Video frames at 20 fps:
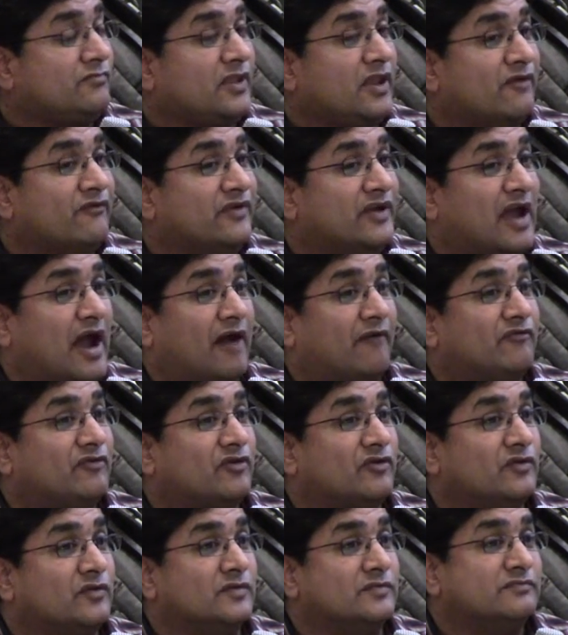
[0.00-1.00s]
we have
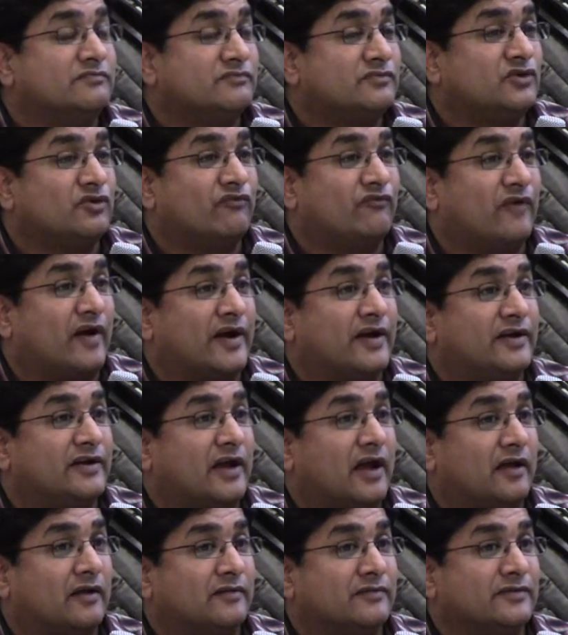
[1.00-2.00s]
to find
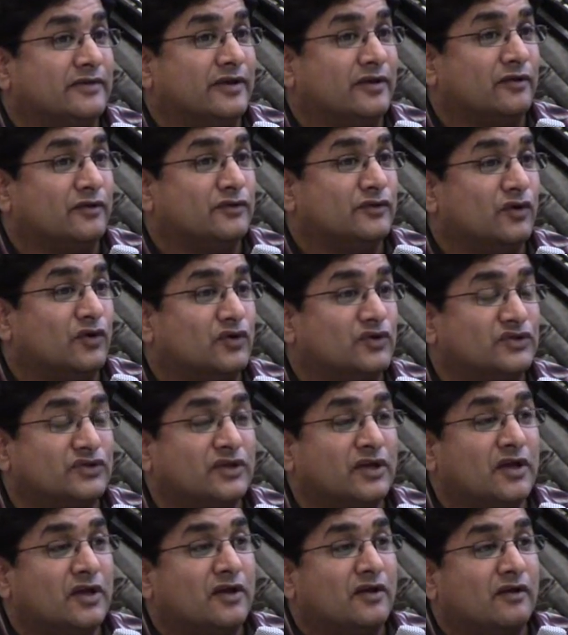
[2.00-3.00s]
those
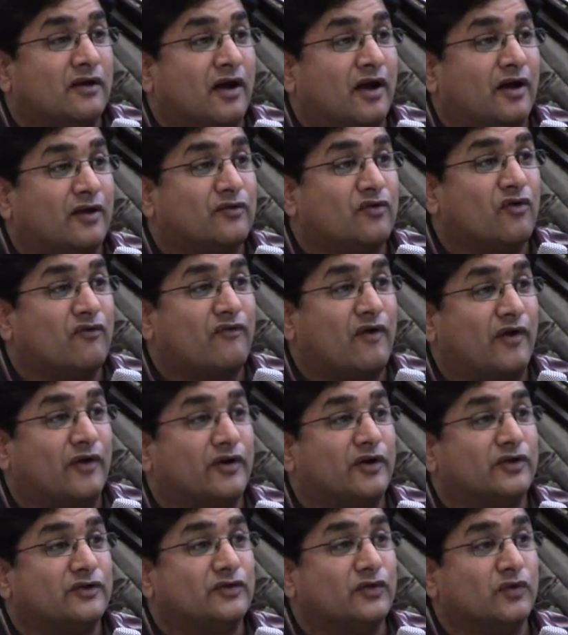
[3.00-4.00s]

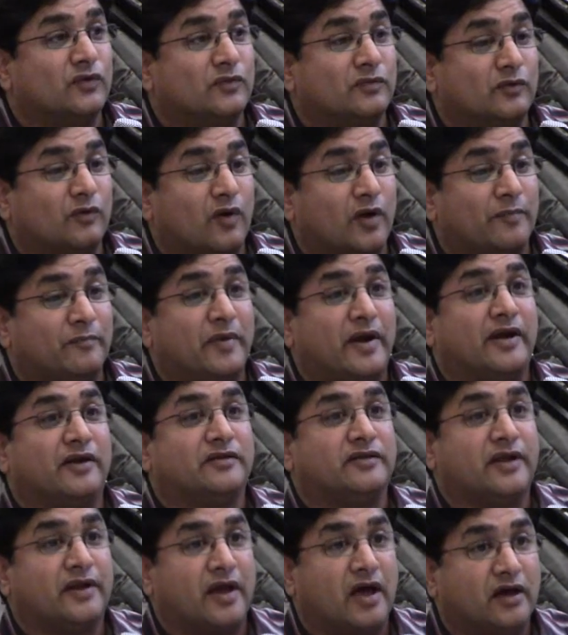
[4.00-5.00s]
co-founders who are better
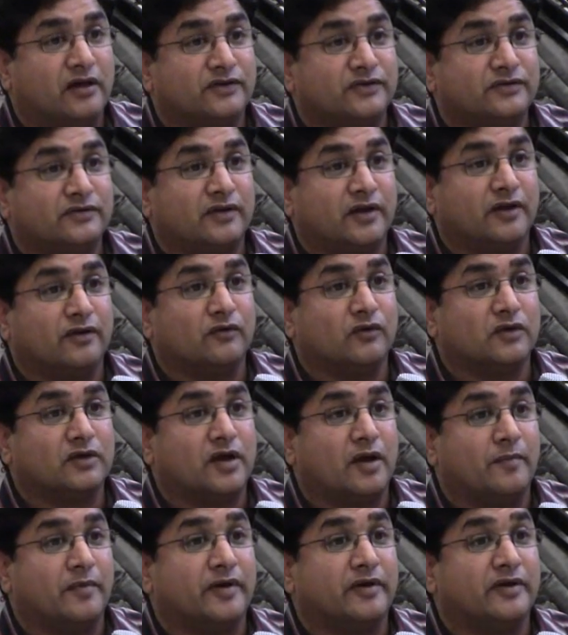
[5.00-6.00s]
than us and who
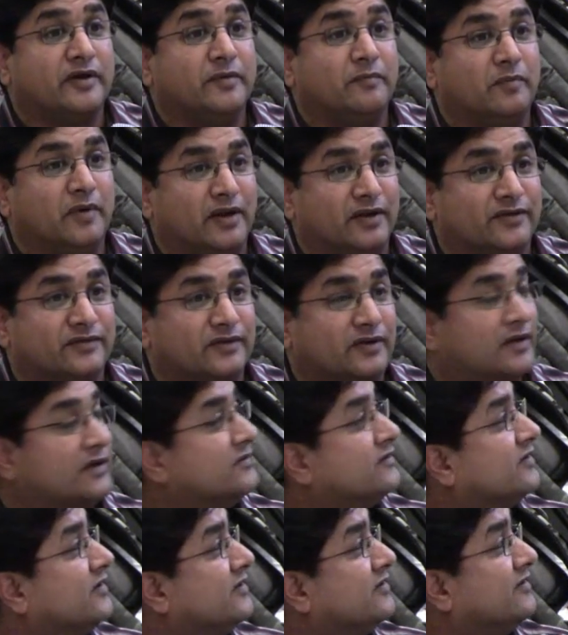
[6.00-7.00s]
come and replace us,
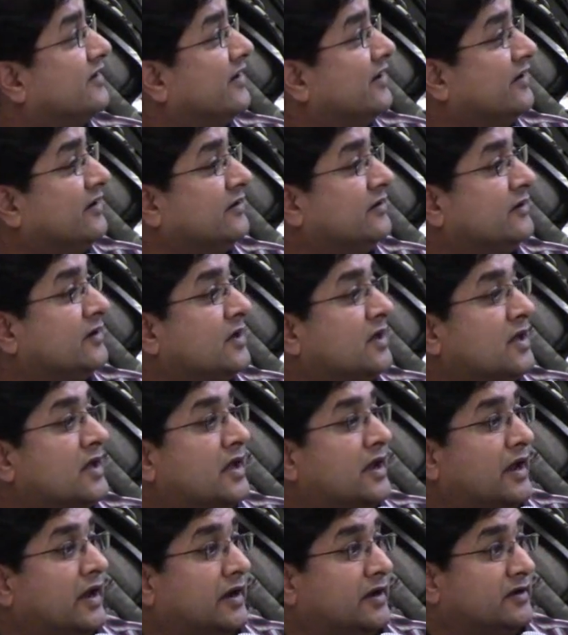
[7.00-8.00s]
right?
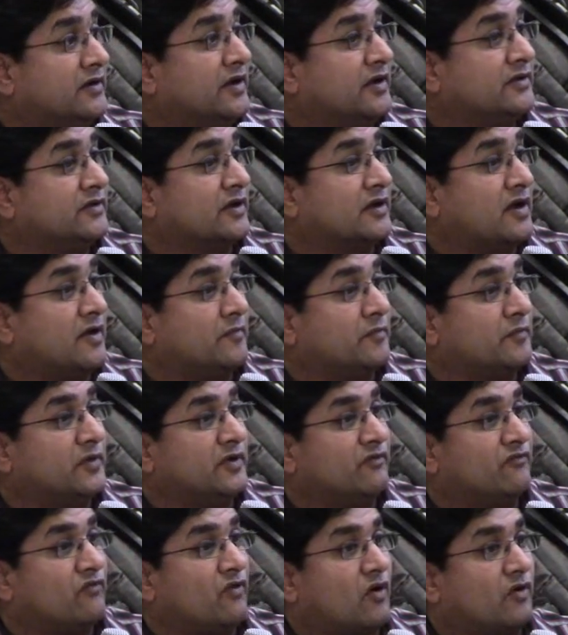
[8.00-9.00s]
And take the
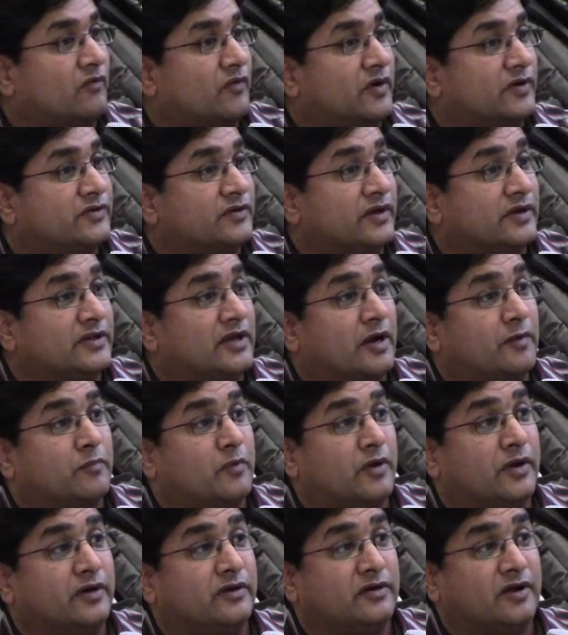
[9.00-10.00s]
company forward. So at that
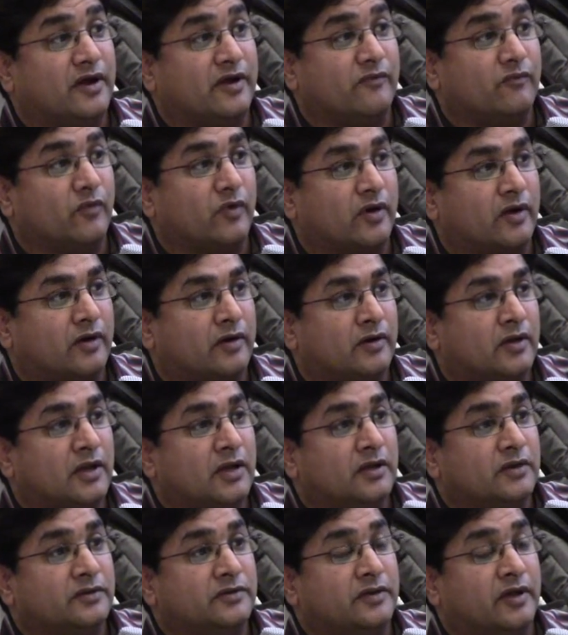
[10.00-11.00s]
point in time where
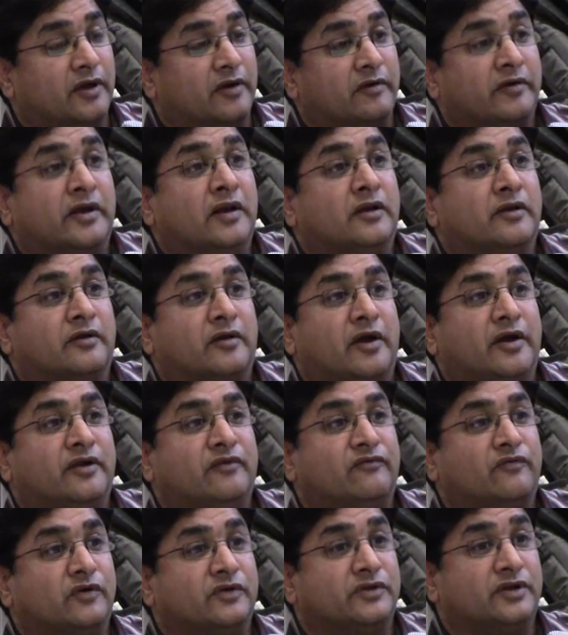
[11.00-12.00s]
they're really ready
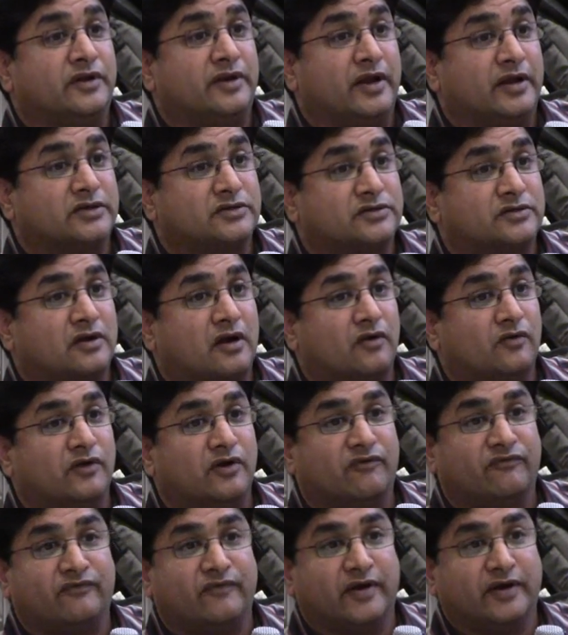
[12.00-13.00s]
for the next round
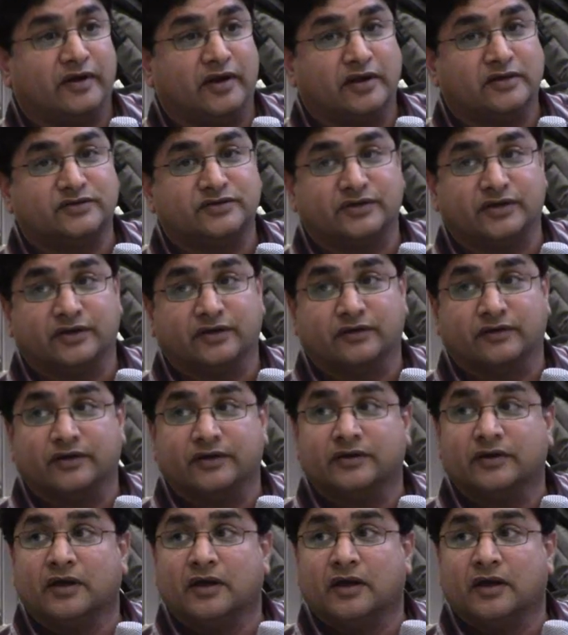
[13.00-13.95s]
of financing, right?